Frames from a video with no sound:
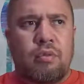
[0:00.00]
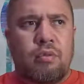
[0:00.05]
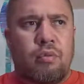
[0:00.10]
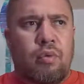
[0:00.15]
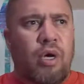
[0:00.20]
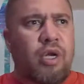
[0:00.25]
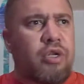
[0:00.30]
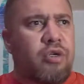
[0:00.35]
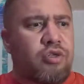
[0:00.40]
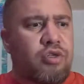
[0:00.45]

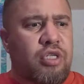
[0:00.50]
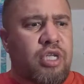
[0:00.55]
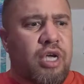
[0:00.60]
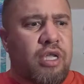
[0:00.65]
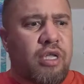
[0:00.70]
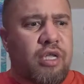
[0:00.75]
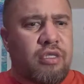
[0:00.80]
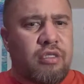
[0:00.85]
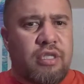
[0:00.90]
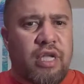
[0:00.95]
why didn't you
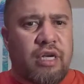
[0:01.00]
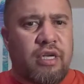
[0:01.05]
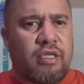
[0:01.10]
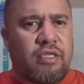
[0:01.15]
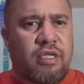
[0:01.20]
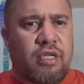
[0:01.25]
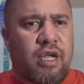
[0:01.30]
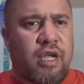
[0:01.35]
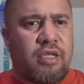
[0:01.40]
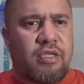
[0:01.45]
tell those
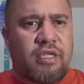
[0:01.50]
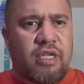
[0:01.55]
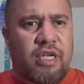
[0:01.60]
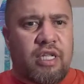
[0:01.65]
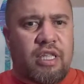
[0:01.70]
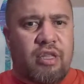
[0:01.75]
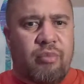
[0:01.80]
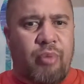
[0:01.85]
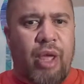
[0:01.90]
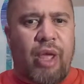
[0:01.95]
nanas to go and sit
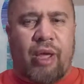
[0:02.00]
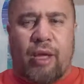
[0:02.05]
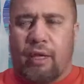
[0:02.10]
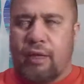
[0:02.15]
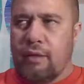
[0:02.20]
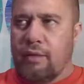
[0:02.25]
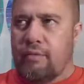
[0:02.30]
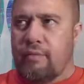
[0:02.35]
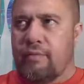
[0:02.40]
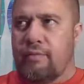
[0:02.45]
at the
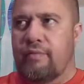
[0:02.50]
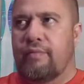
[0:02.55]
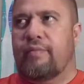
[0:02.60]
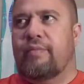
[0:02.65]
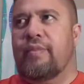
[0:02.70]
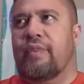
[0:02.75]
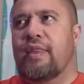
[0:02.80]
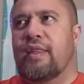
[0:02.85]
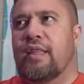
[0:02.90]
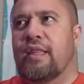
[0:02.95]
back?"
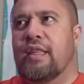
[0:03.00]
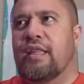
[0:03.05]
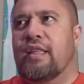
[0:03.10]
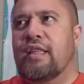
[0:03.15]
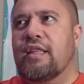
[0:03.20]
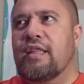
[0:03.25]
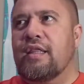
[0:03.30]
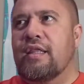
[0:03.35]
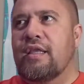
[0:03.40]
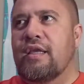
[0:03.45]

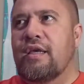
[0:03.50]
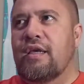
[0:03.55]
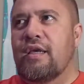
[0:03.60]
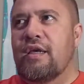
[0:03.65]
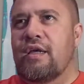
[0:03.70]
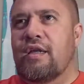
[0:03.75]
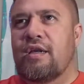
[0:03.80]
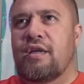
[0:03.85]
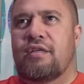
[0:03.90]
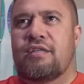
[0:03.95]

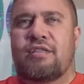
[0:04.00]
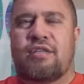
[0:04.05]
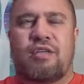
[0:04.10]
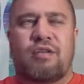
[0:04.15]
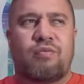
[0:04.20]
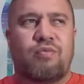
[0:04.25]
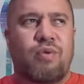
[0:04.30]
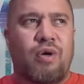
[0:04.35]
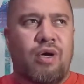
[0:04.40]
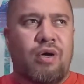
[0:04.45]
And I
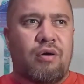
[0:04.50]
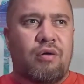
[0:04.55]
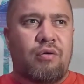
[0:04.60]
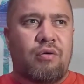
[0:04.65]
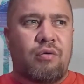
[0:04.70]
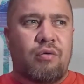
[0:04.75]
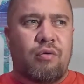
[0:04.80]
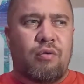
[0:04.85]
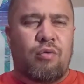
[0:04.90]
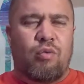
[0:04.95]
said,
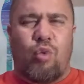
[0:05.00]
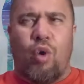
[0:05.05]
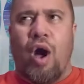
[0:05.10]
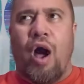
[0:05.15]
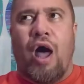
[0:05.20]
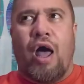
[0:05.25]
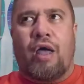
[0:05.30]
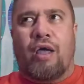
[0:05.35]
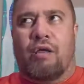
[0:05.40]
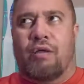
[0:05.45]
"Well,
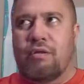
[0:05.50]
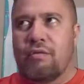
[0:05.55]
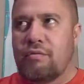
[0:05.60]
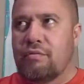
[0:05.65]
why?"